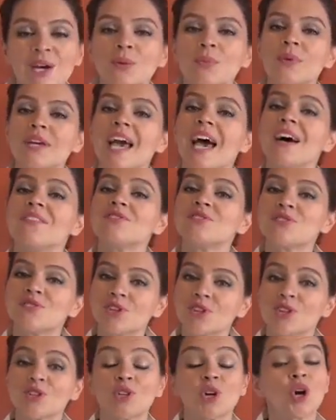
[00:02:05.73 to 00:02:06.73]
We have
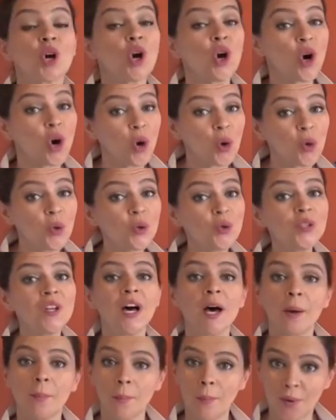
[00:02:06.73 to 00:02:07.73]
stirred the cold
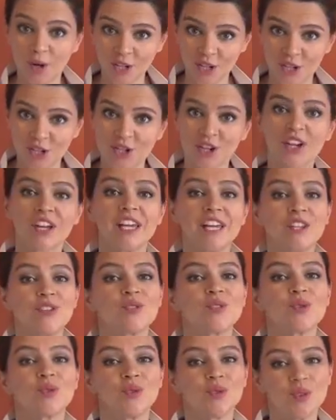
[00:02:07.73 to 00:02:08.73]
butter
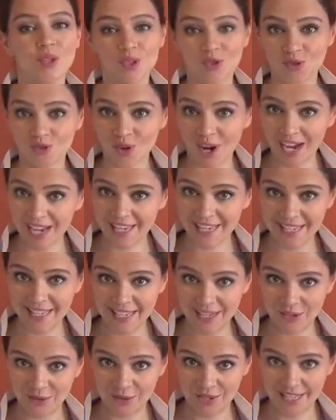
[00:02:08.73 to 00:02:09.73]
into the dry
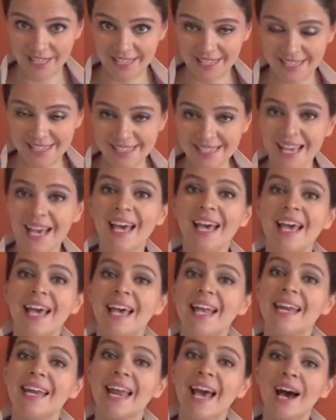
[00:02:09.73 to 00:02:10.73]
ingredients
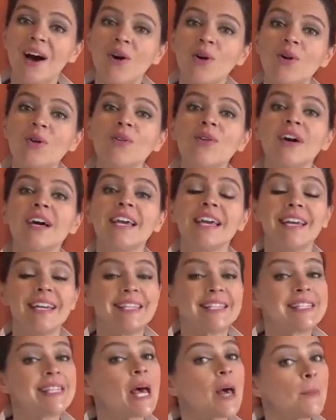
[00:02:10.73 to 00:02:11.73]
and now
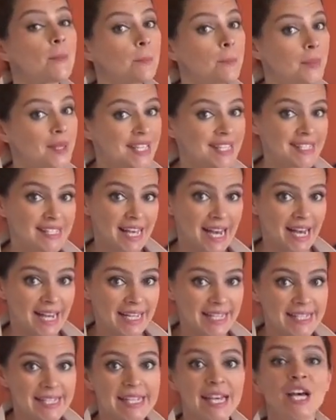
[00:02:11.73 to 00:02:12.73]
it's pea
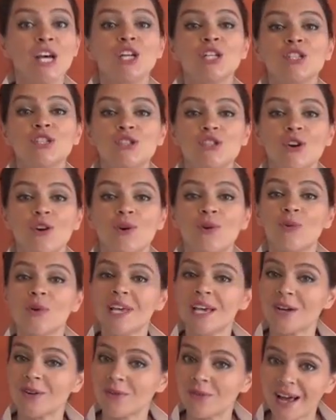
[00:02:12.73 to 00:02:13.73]
size. So
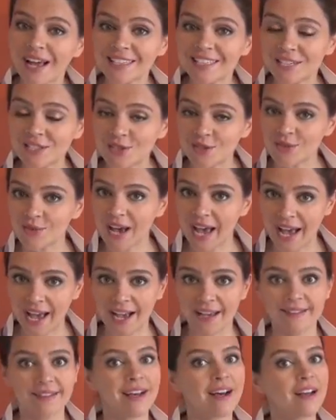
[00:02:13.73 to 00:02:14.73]
we are ready to
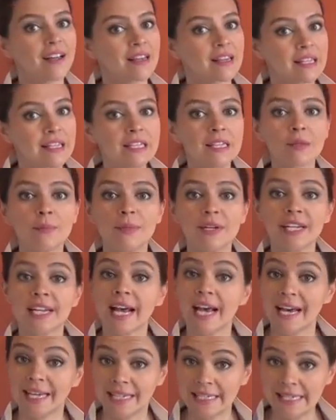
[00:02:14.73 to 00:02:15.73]
add a little bit
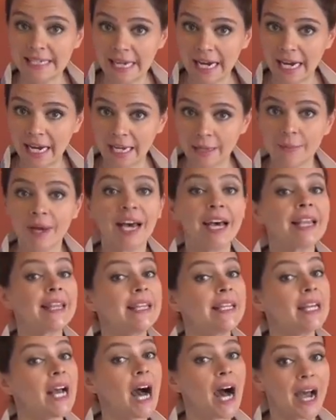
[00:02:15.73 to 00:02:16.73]
at a time
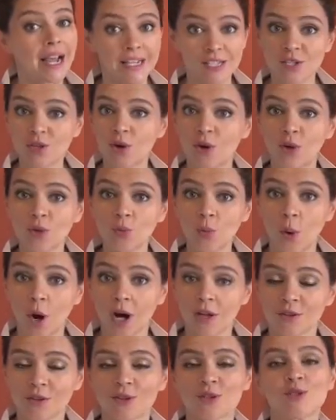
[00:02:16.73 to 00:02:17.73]
the ice cold
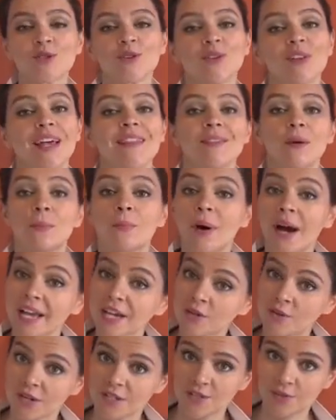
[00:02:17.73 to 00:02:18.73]
water so that the pie
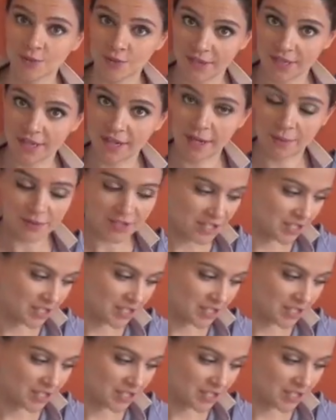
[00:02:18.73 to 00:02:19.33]
crust will come